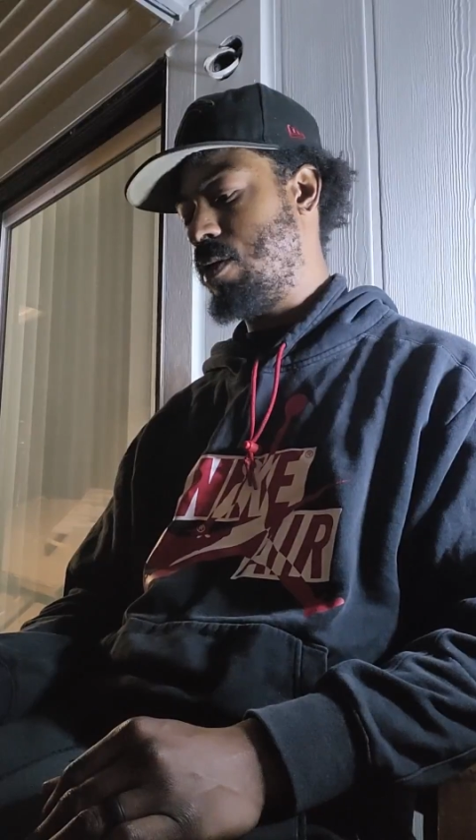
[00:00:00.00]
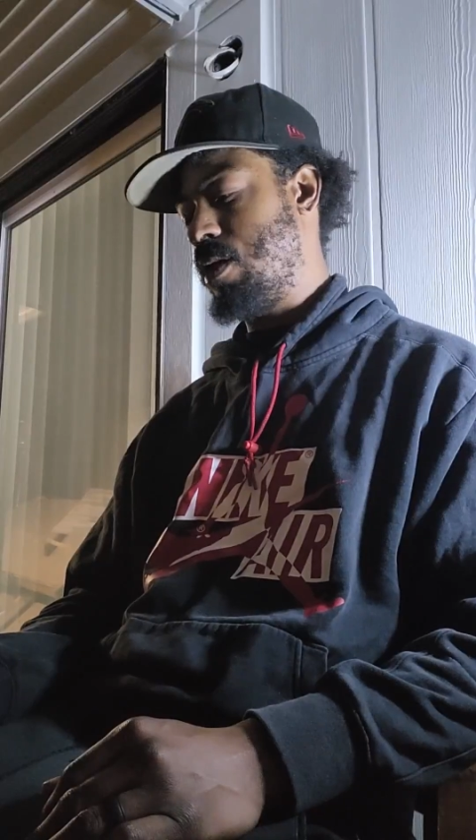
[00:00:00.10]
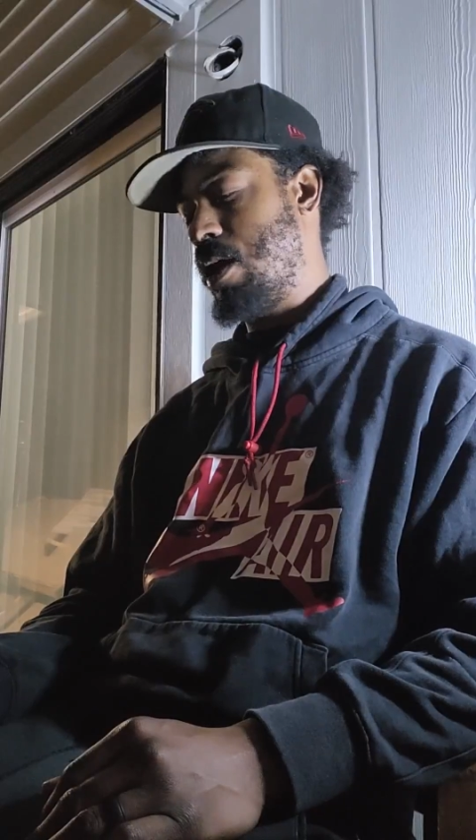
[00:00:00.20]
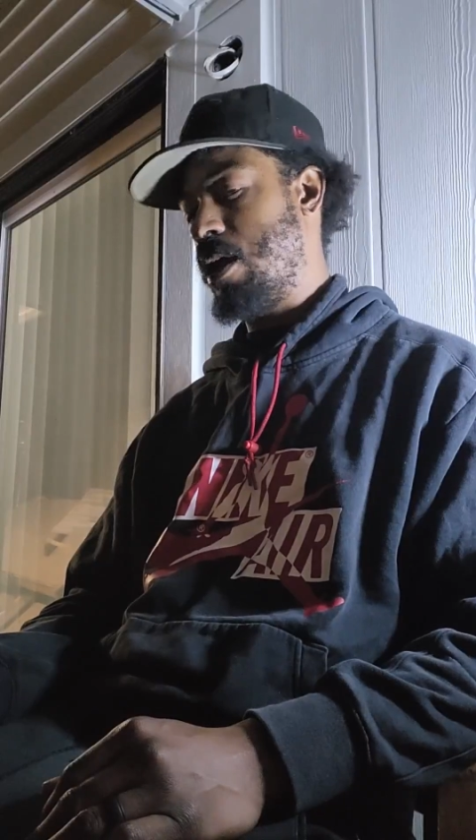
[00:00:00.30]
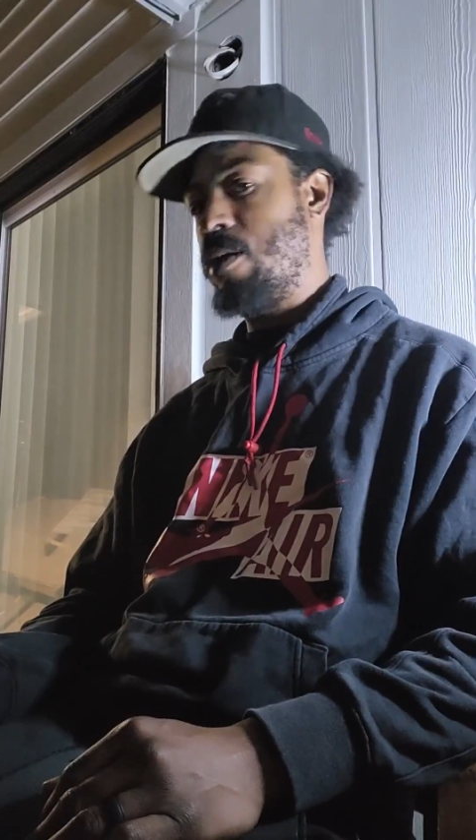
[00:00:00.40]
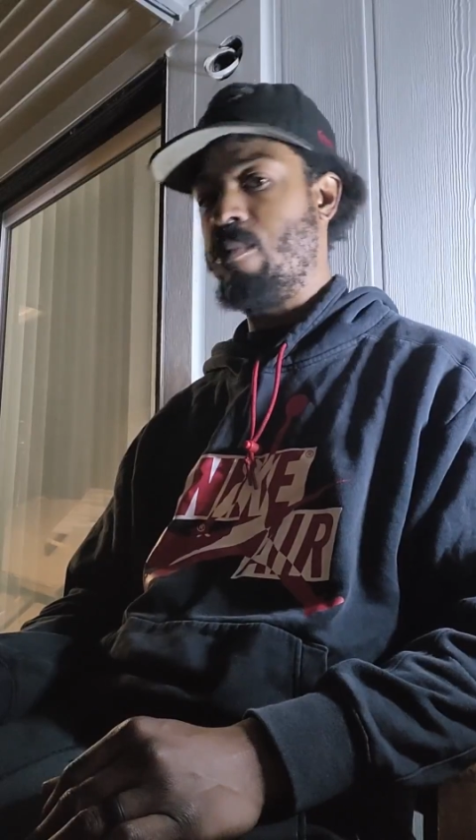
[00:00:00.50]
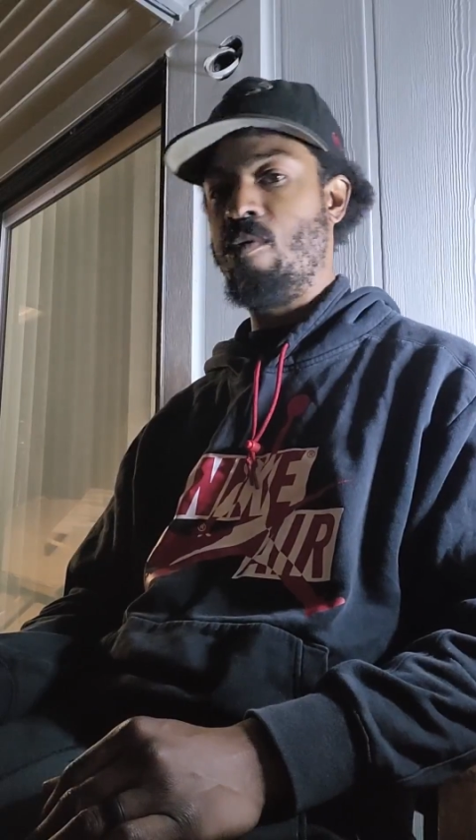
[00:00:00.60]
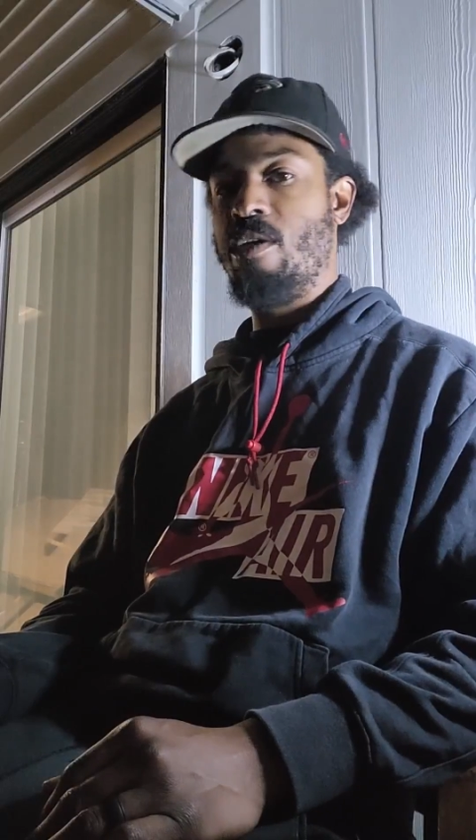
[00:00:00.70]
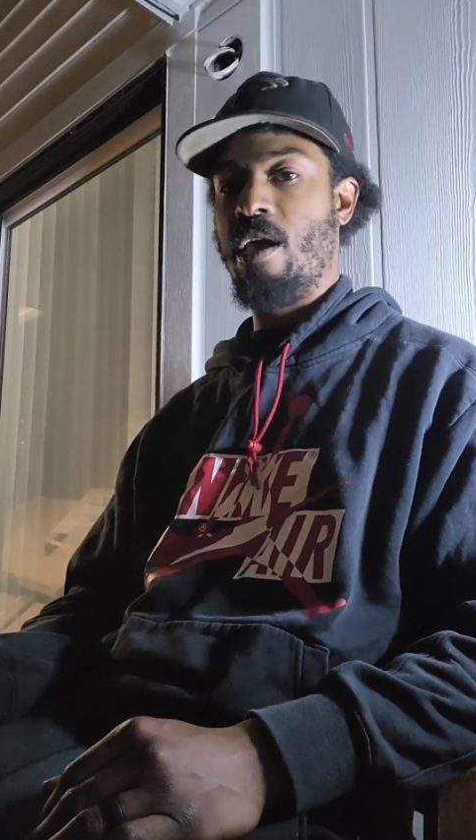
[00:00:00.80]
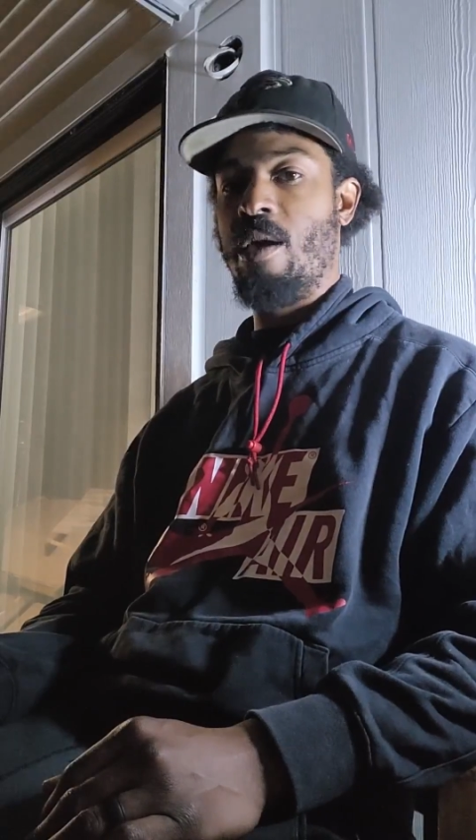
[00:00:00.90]
Got out of
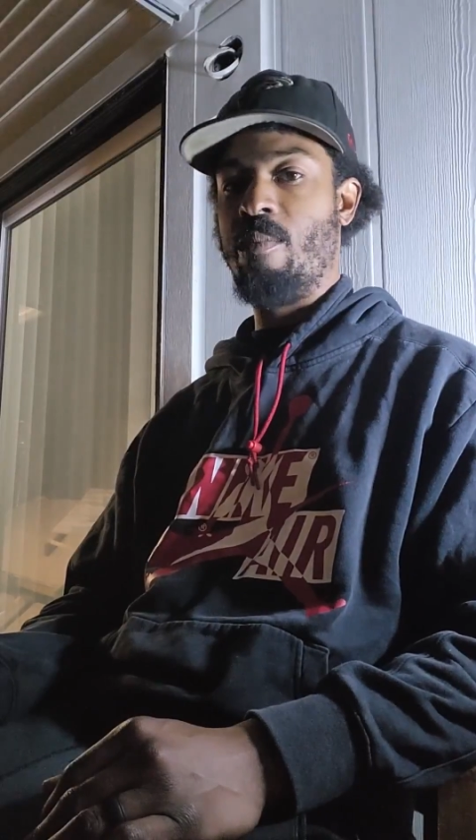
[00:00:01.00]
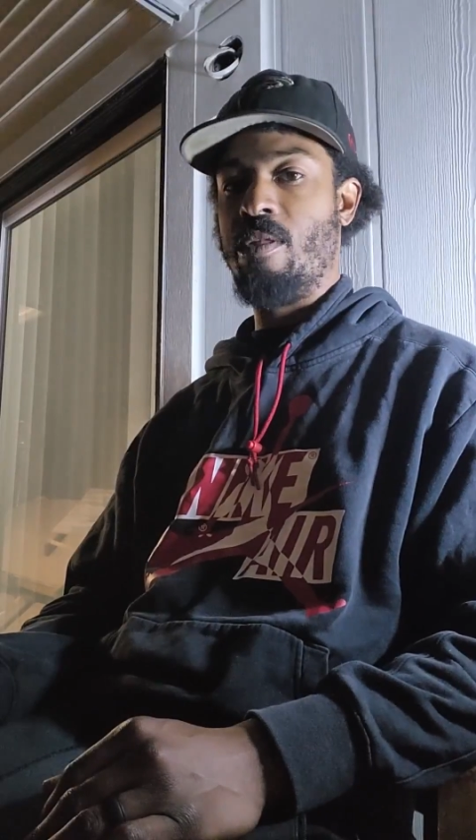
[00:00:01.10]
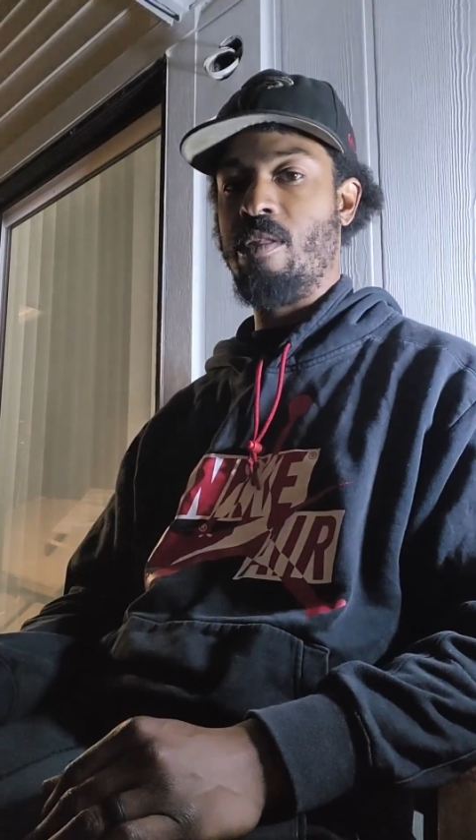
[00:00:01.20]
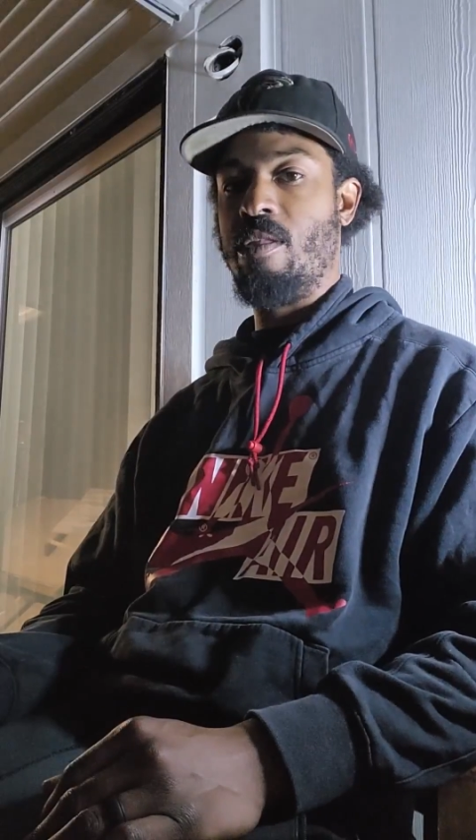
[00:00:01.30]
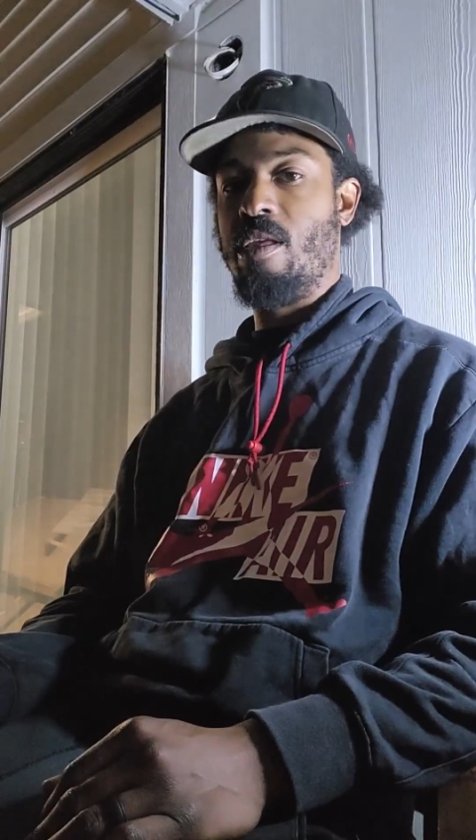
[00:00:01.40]
boot camp, and